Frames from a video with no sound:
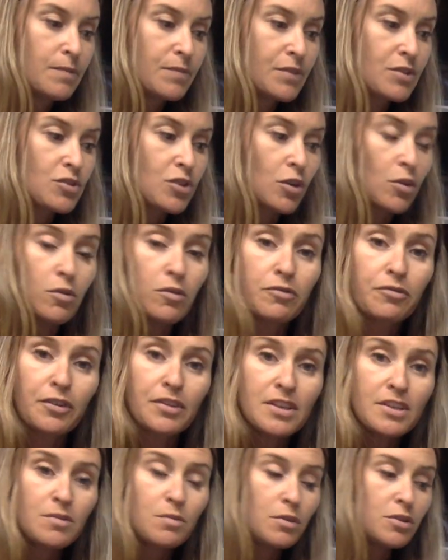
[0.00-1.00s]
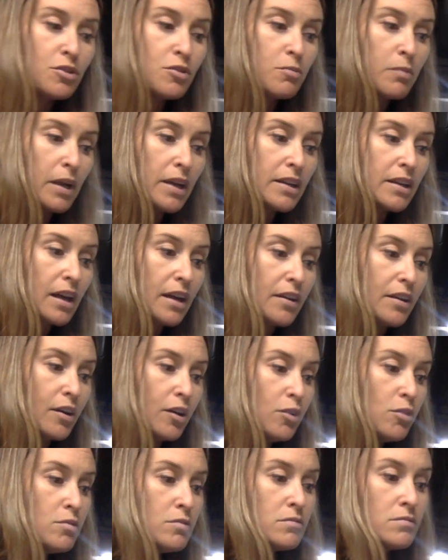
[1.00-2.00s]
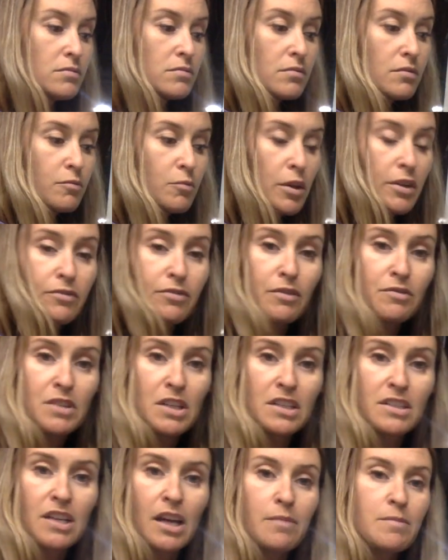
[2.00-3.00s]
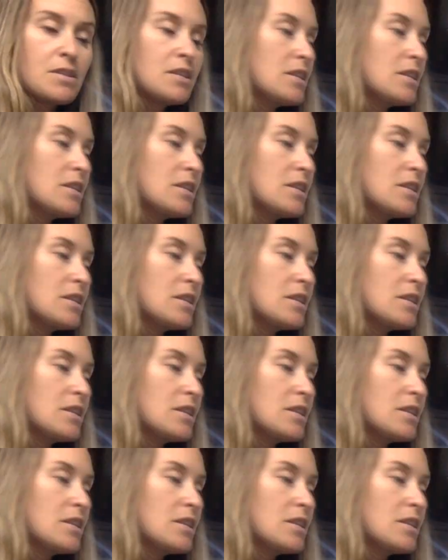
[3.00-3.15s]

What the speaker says: So for this one, you might not know what 15 times